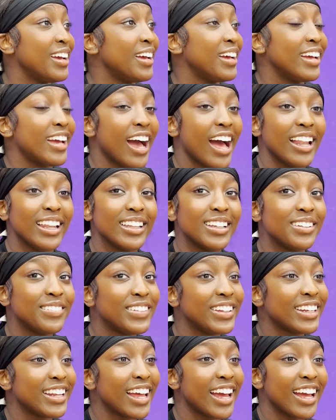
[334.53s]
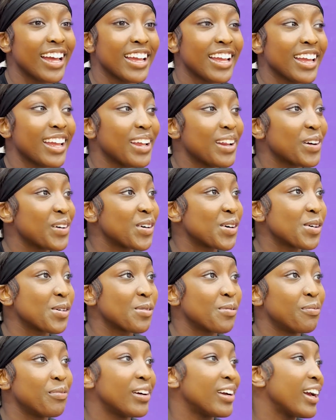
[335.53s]
I lived in that, and,
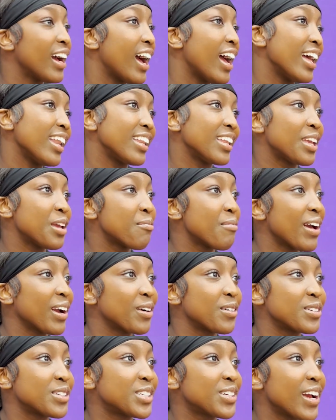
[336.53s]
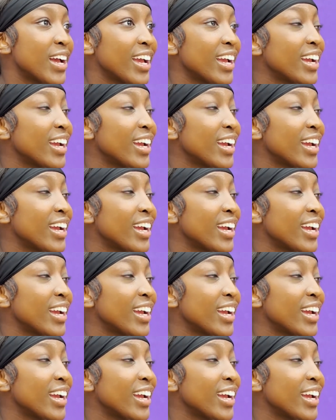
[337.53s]
but I had to get back on track.